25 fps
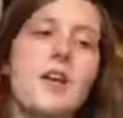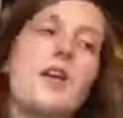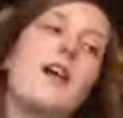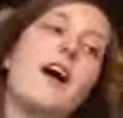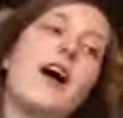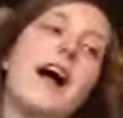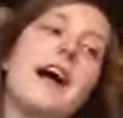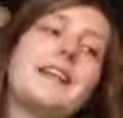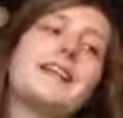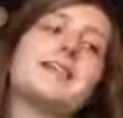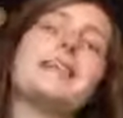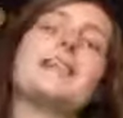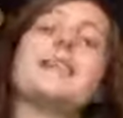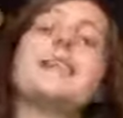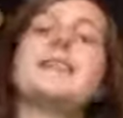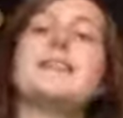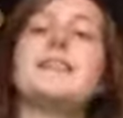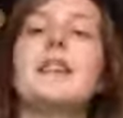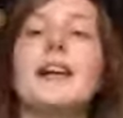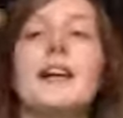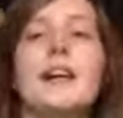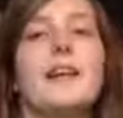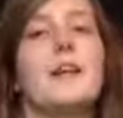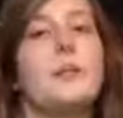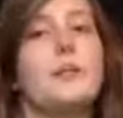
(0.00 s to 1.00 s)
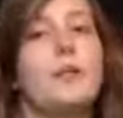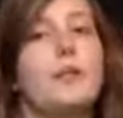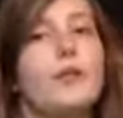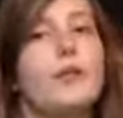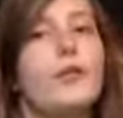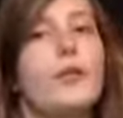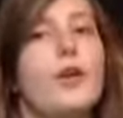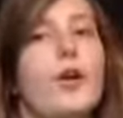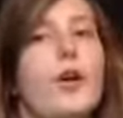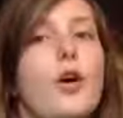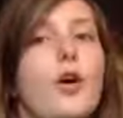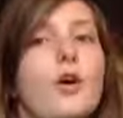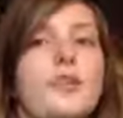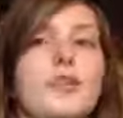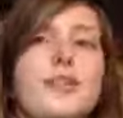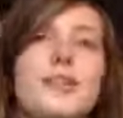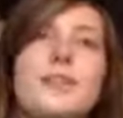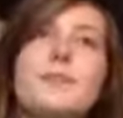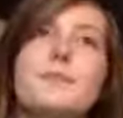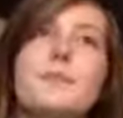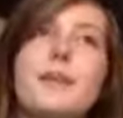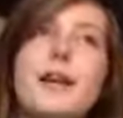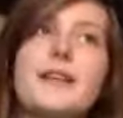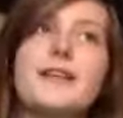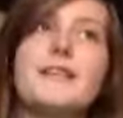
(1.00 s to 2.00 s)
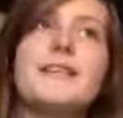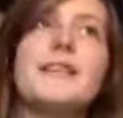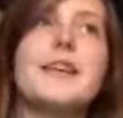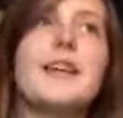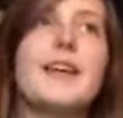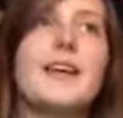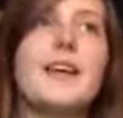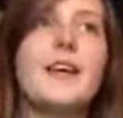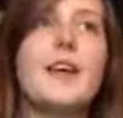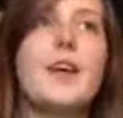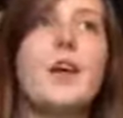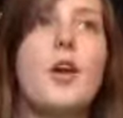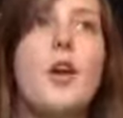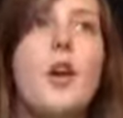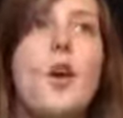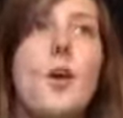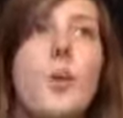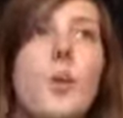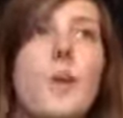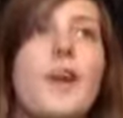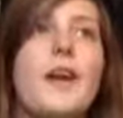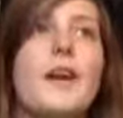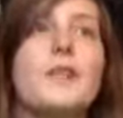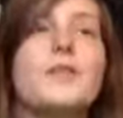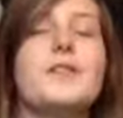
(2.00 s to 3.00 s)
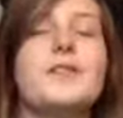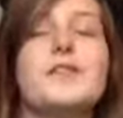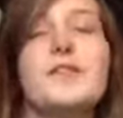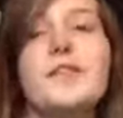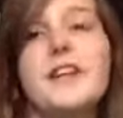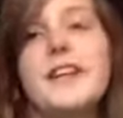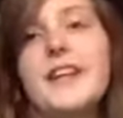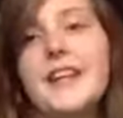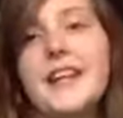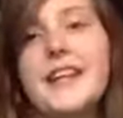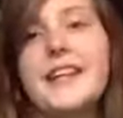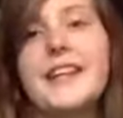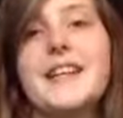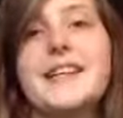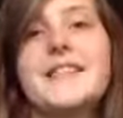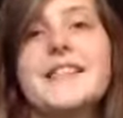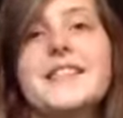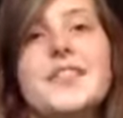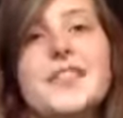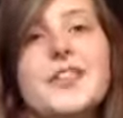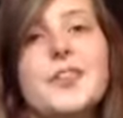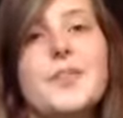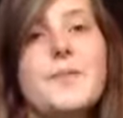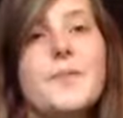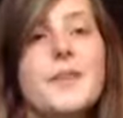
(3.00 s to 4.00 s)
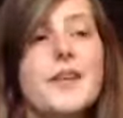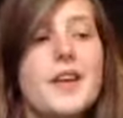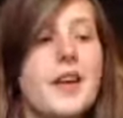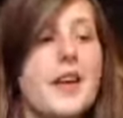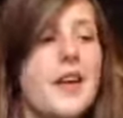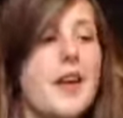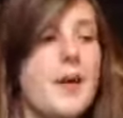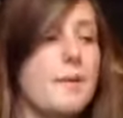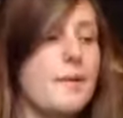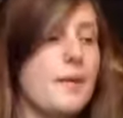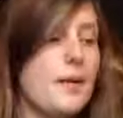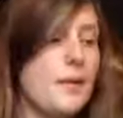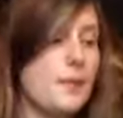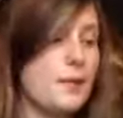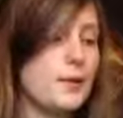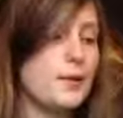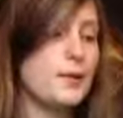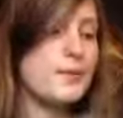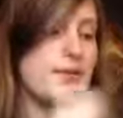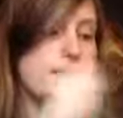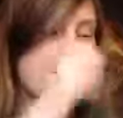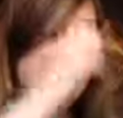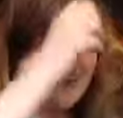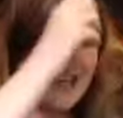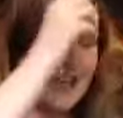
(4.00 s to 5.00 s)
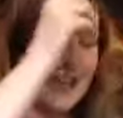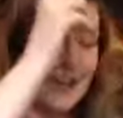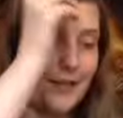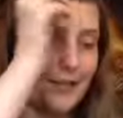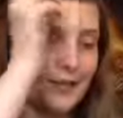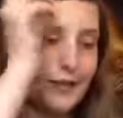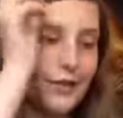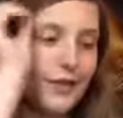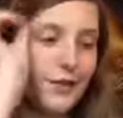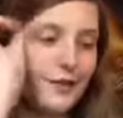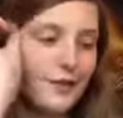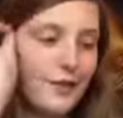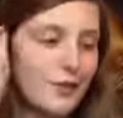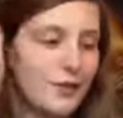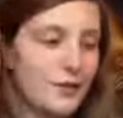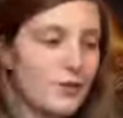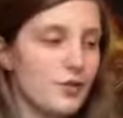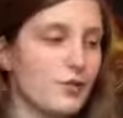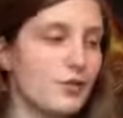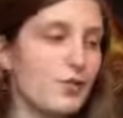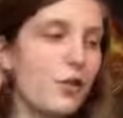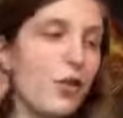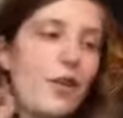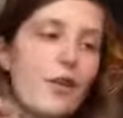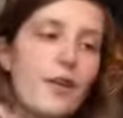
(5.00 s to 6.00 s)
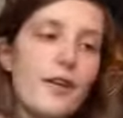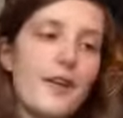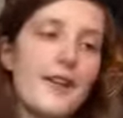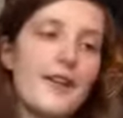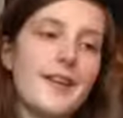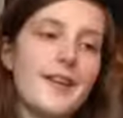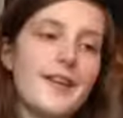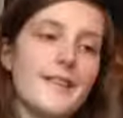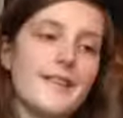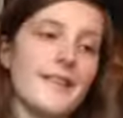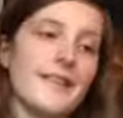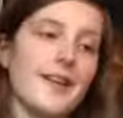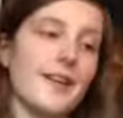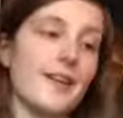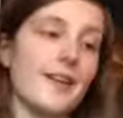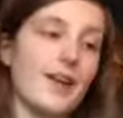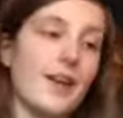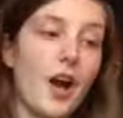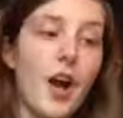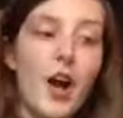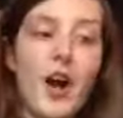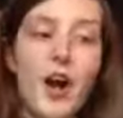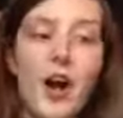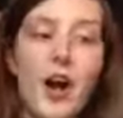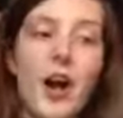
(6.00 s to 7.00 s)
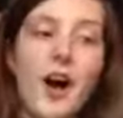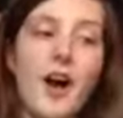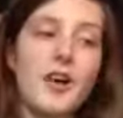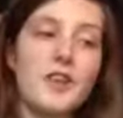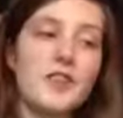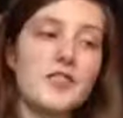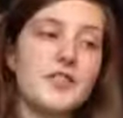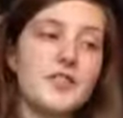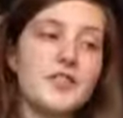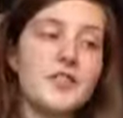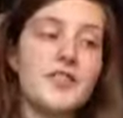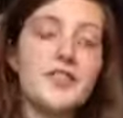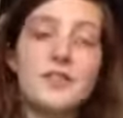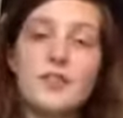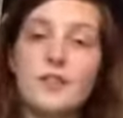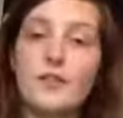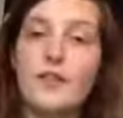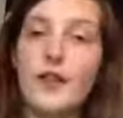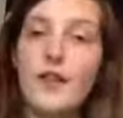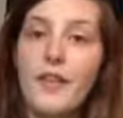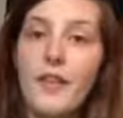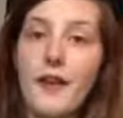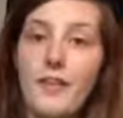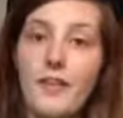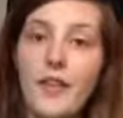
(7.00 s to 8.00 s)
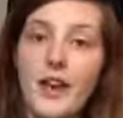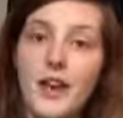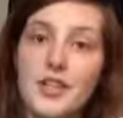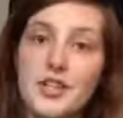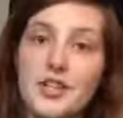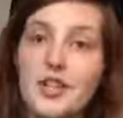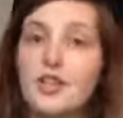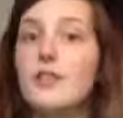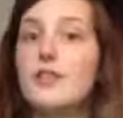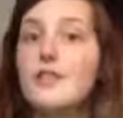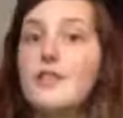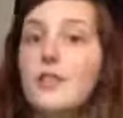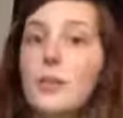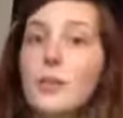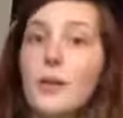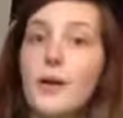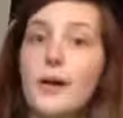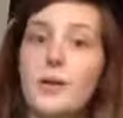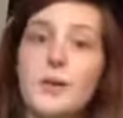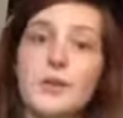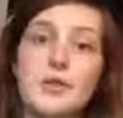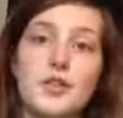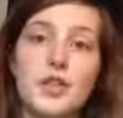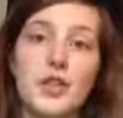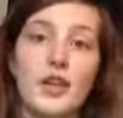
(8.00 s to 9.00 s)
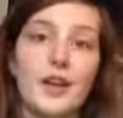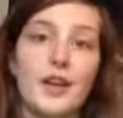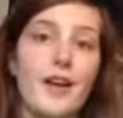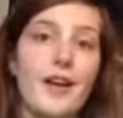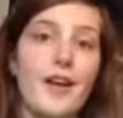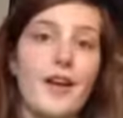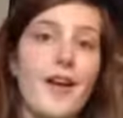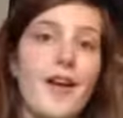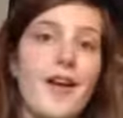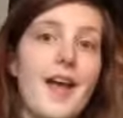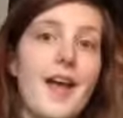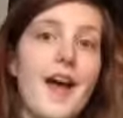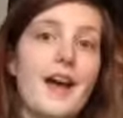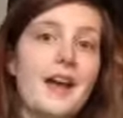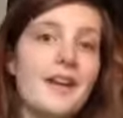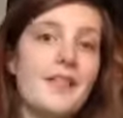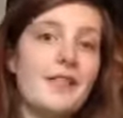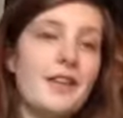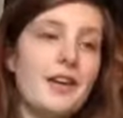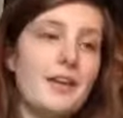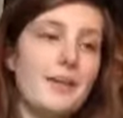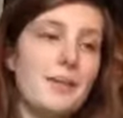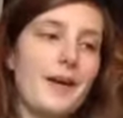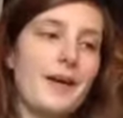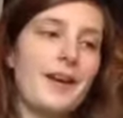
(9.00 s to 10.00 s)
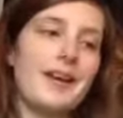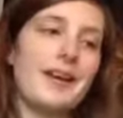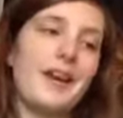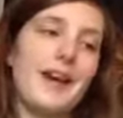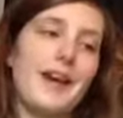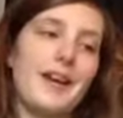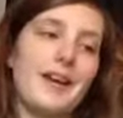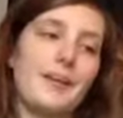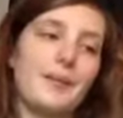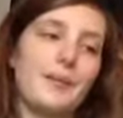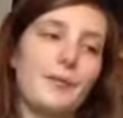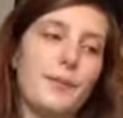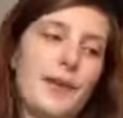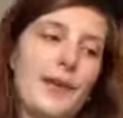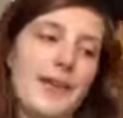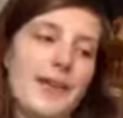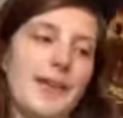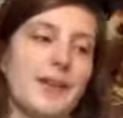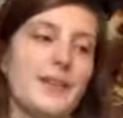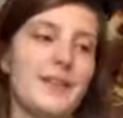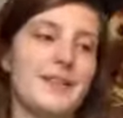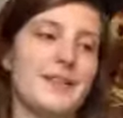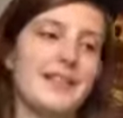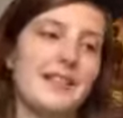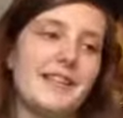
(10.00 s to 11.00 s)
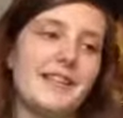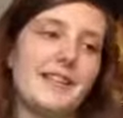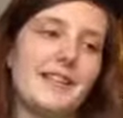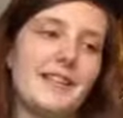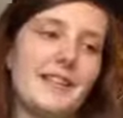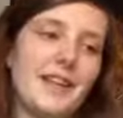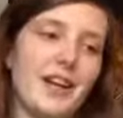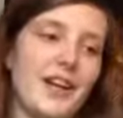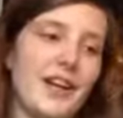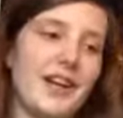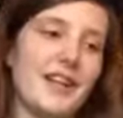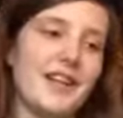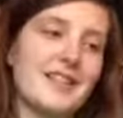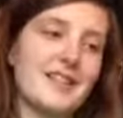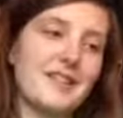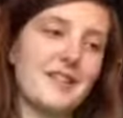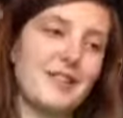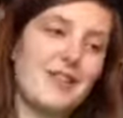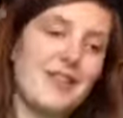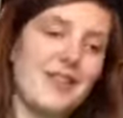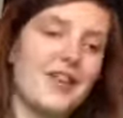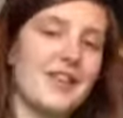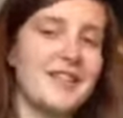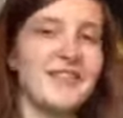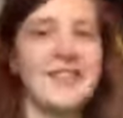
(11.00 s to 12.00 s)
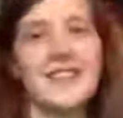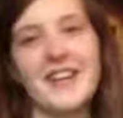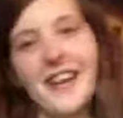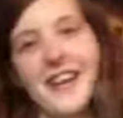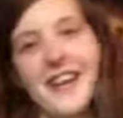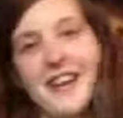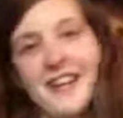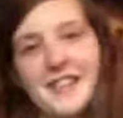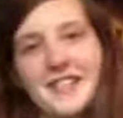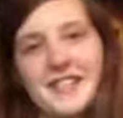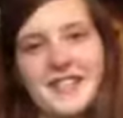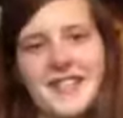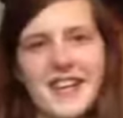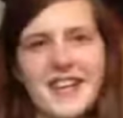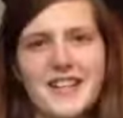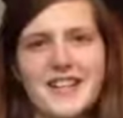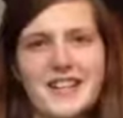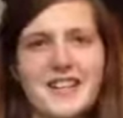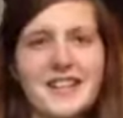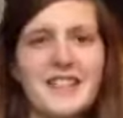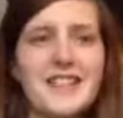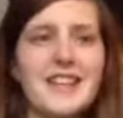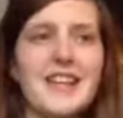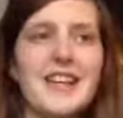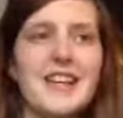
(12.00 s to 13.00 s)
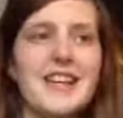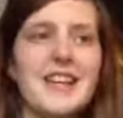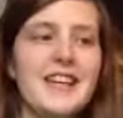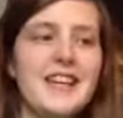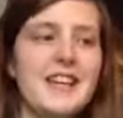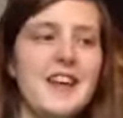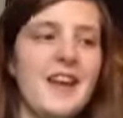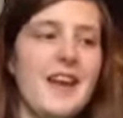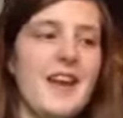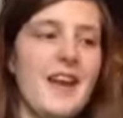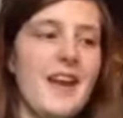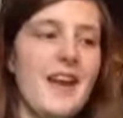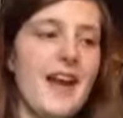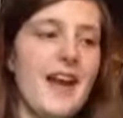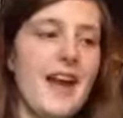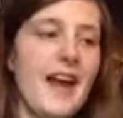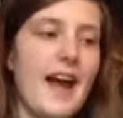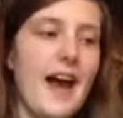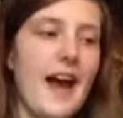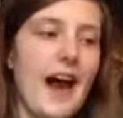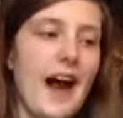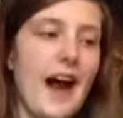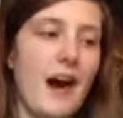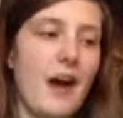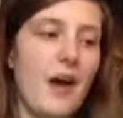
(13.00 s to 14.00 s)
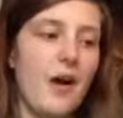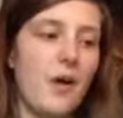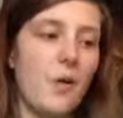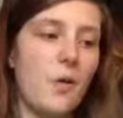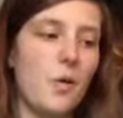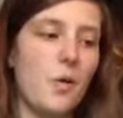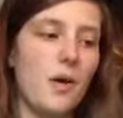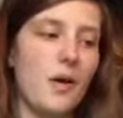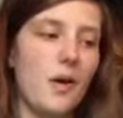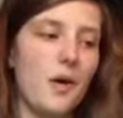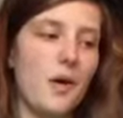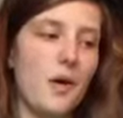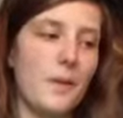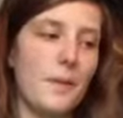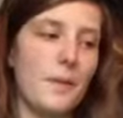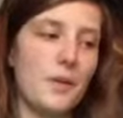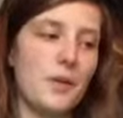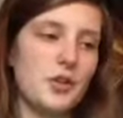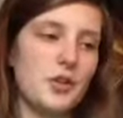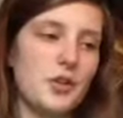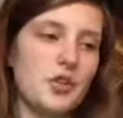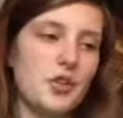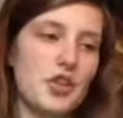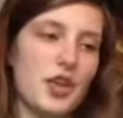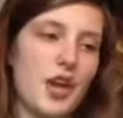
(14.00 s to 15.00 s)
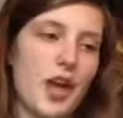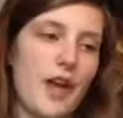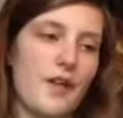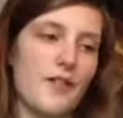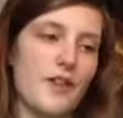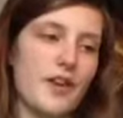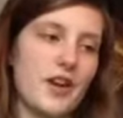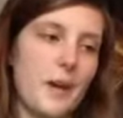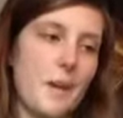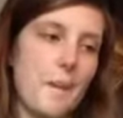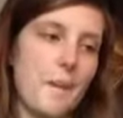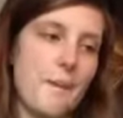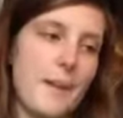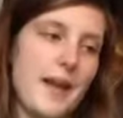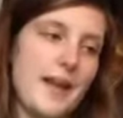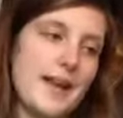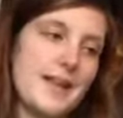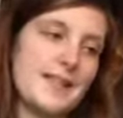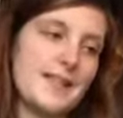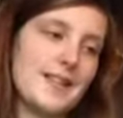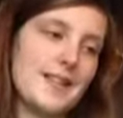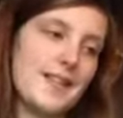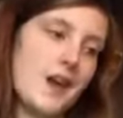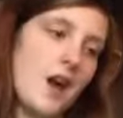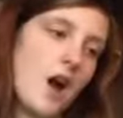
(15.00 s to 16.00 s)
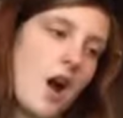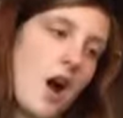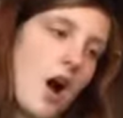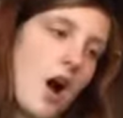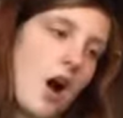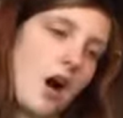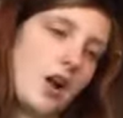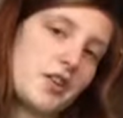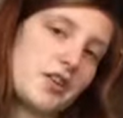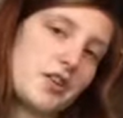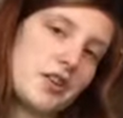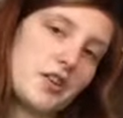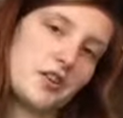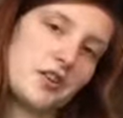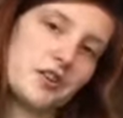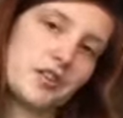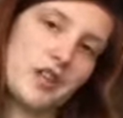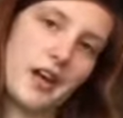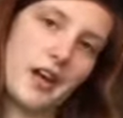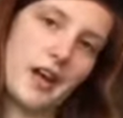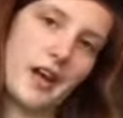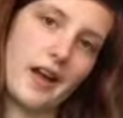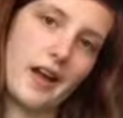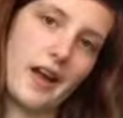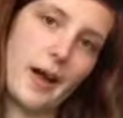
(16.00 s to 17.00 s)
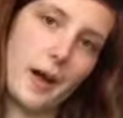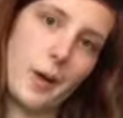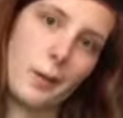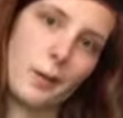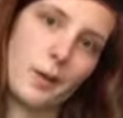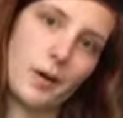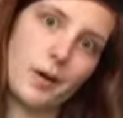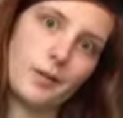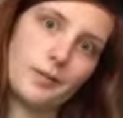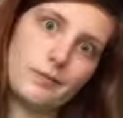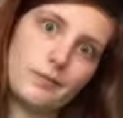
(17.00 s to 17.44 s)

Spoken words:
actually slightly before, just basically when I was really little. My mum saved a few drawings and cards and stuff like that that I'd done from when I was younger, and I thought it might kind of be cute to look at some of those things and see how much of an amazing artist I am.